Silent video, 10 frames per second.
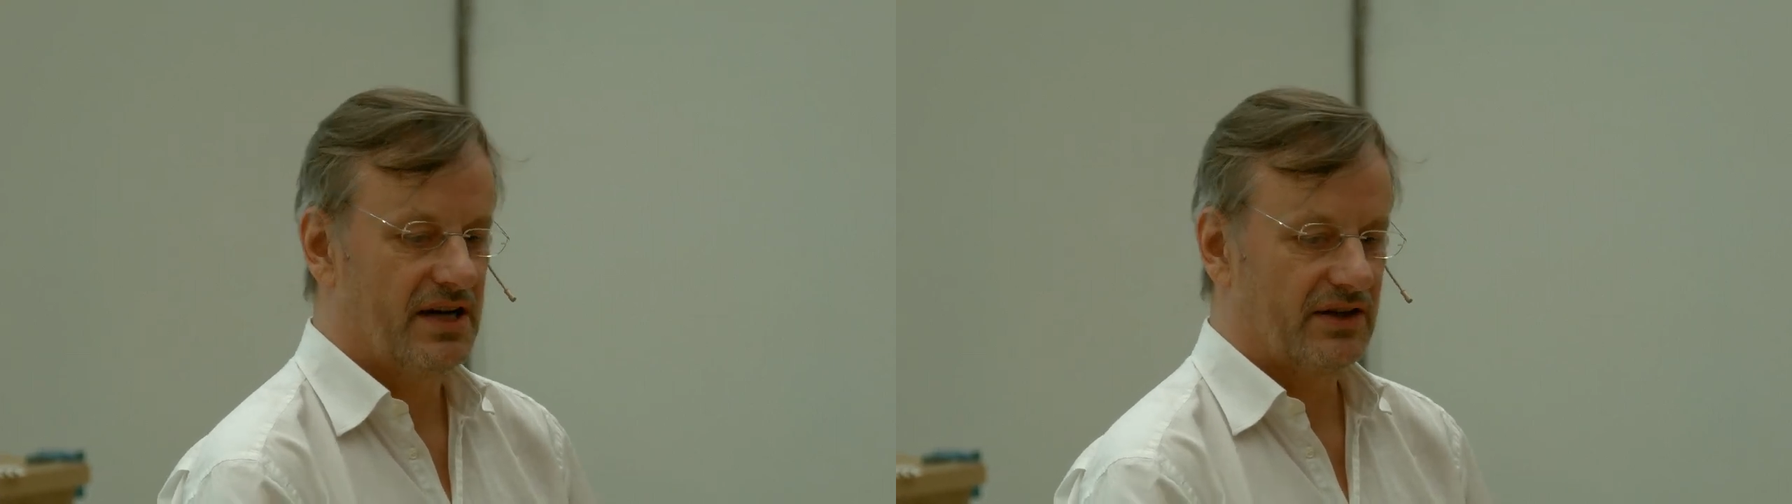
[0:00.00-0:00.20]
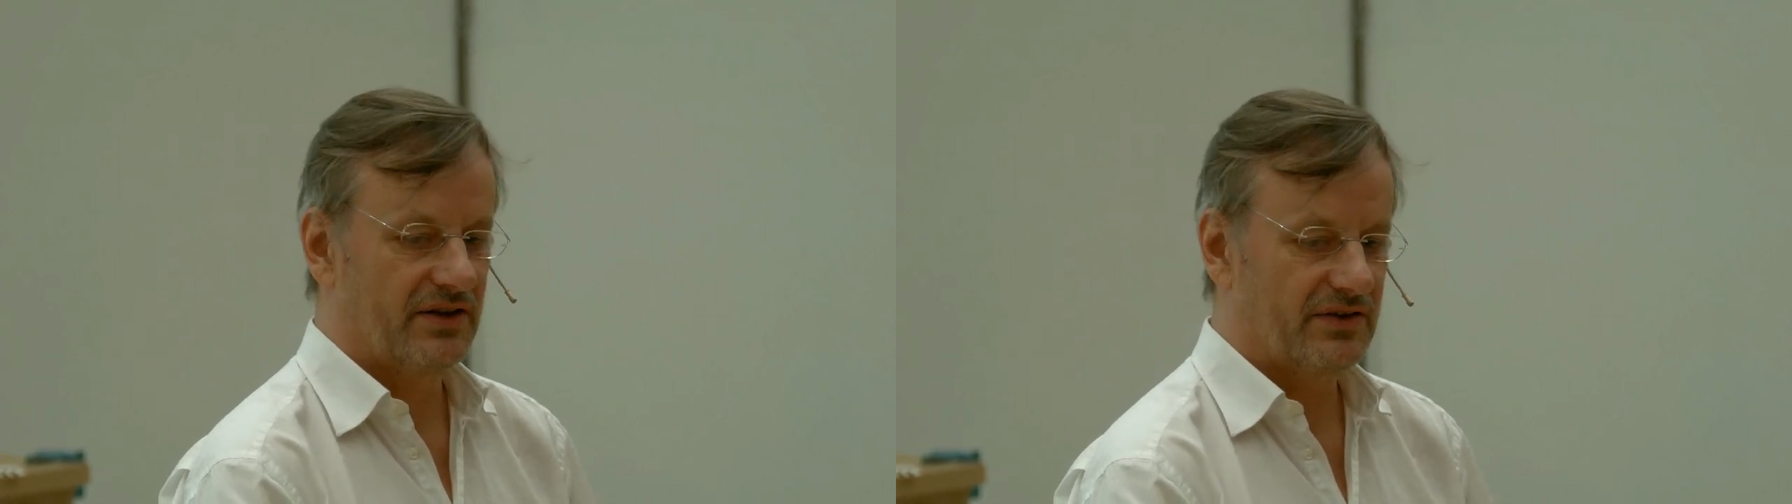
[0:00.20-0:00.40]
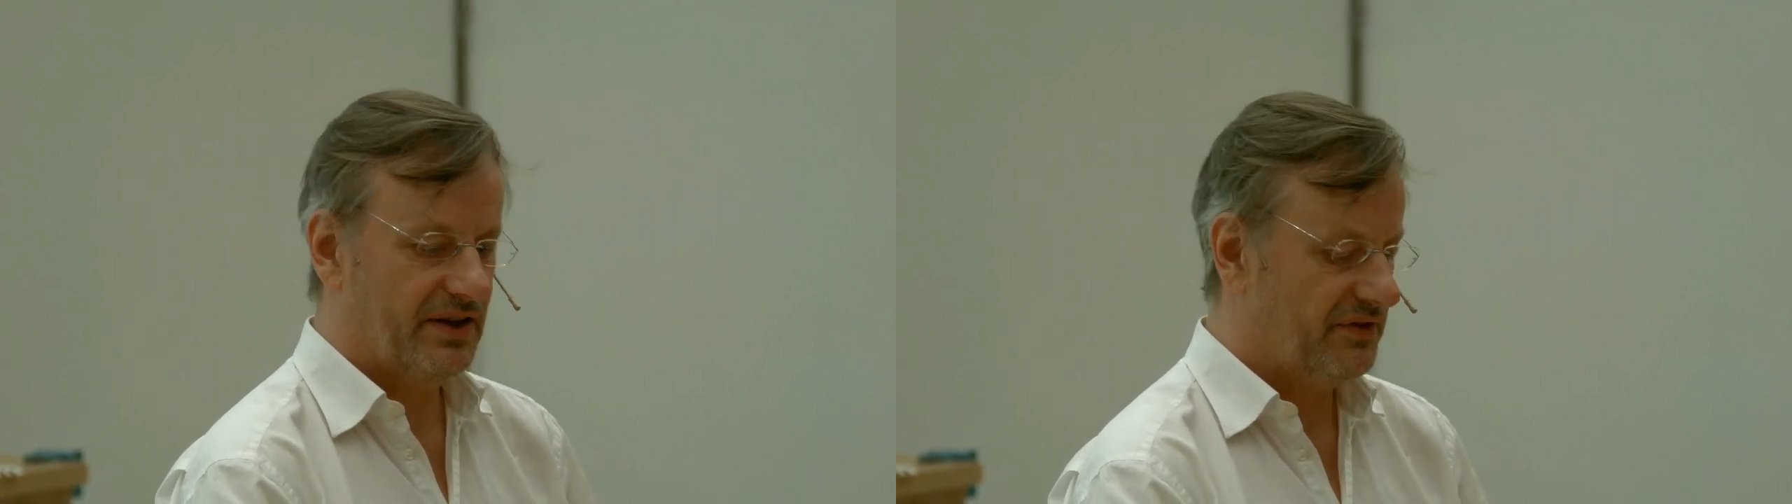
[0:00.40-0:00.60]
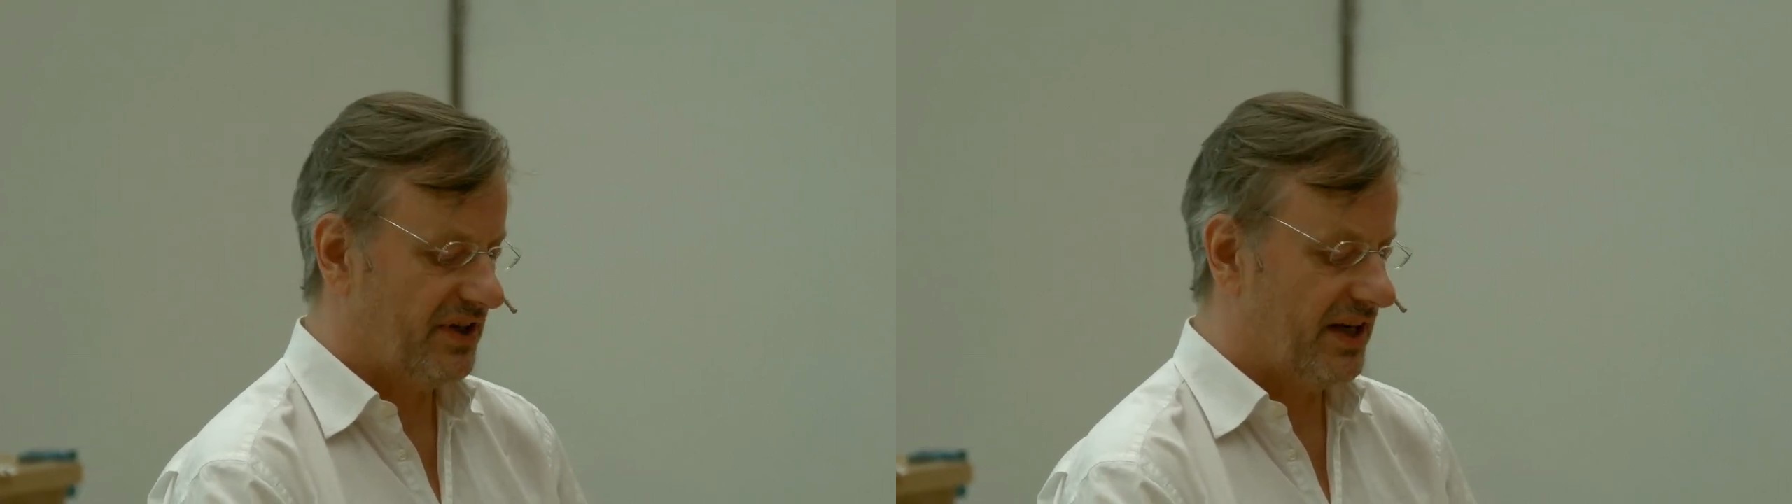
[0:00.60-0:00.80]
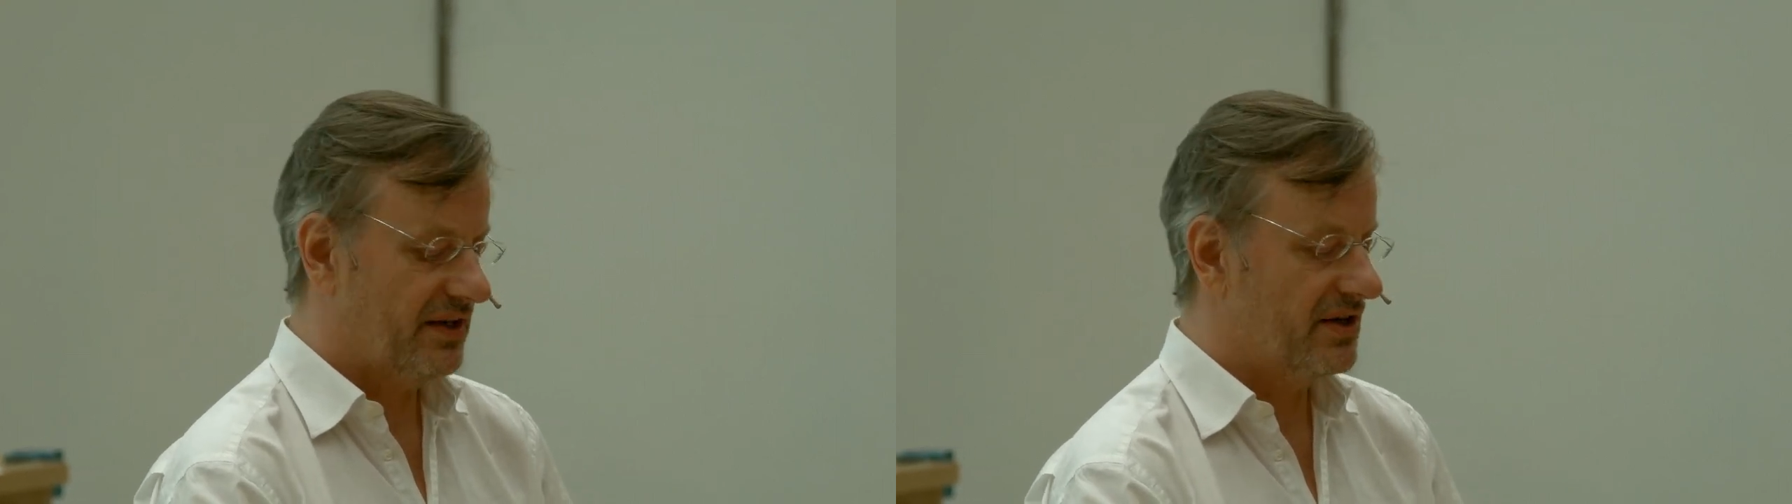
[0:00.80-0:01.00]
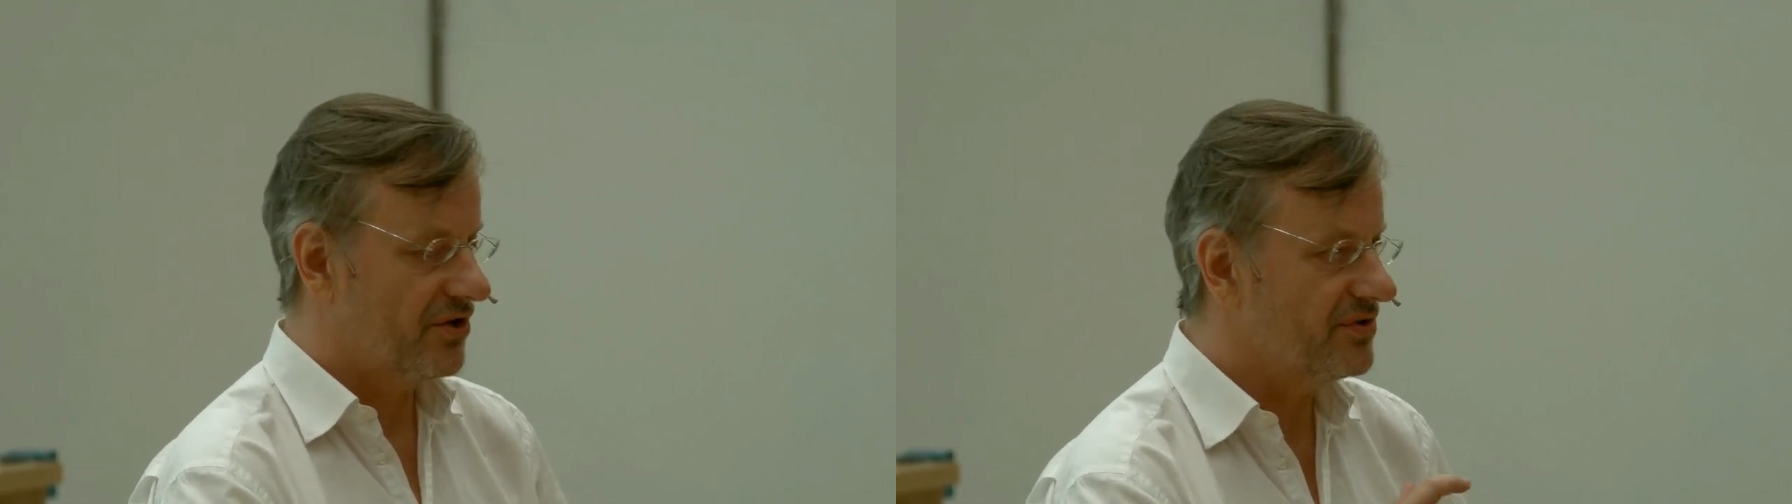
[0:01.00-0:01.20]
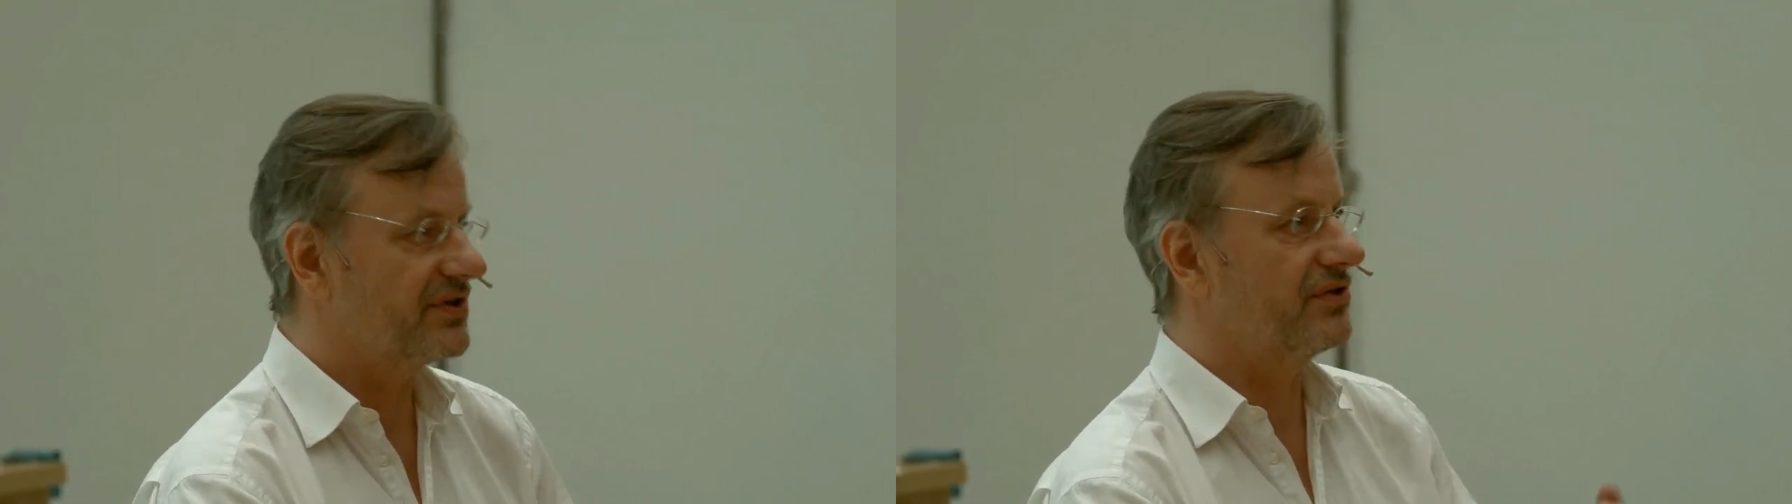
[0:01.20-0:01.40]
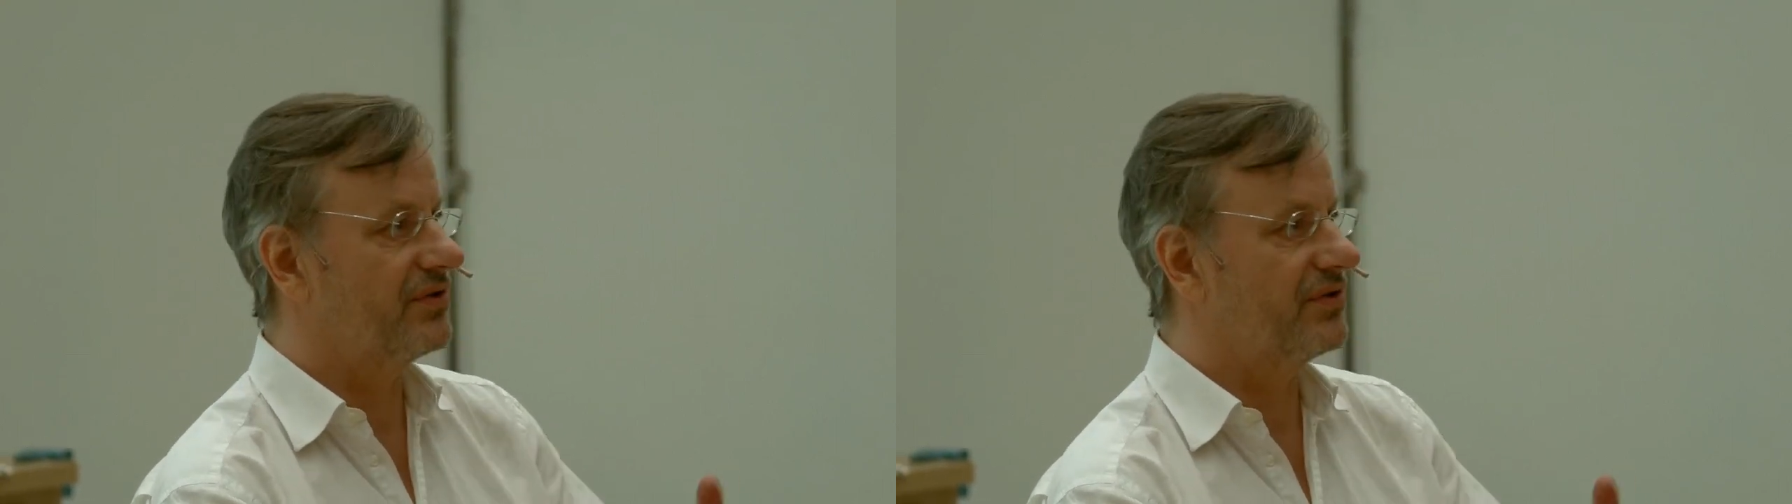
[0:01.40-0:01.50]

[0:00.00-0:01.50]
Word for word: you have to get used